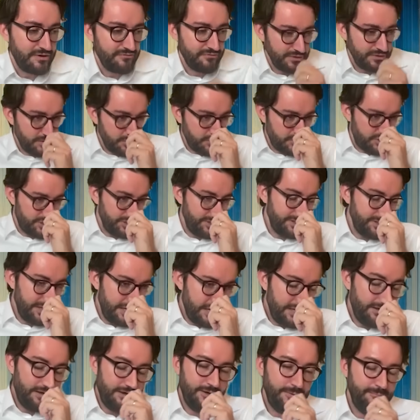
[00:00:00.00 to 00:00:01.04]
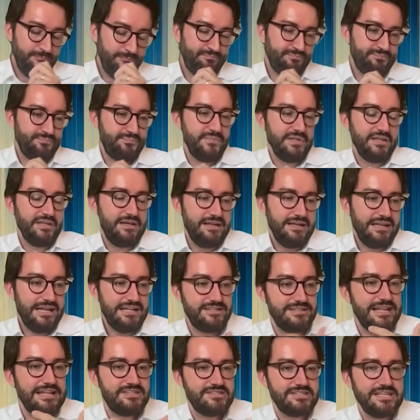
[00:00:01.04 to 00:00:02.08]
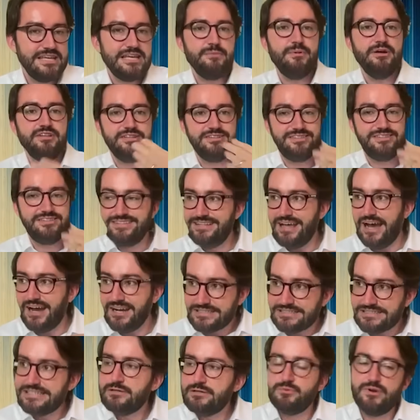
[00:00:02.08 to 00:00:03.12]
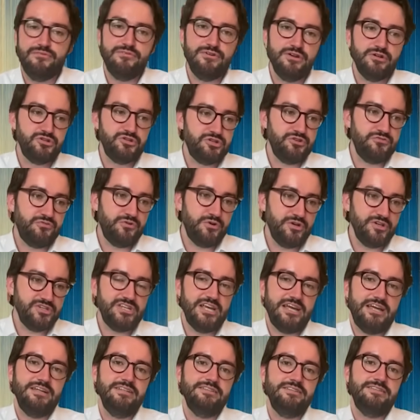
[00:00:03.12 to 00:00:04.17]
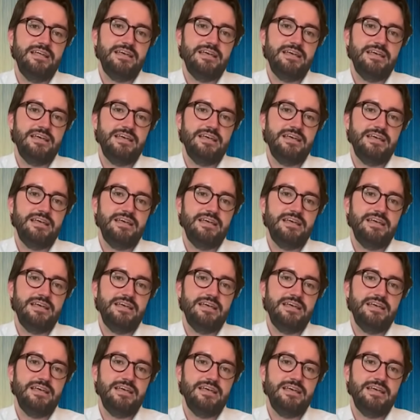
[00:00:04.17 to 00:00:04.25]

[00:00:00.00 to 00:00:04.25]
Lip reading: revolution, let's think about the IT revolution for a second.